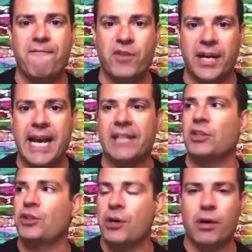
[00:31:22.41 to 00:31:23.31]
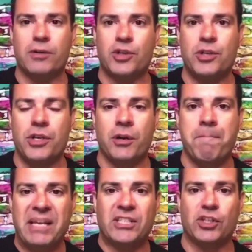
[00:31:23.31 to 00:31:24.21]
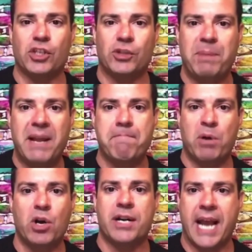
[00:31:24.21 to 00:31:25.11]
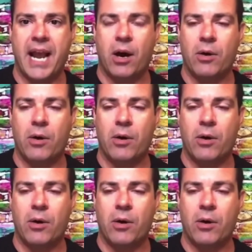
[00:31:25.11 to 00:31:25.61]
Forget that there are your businesses being burnt down.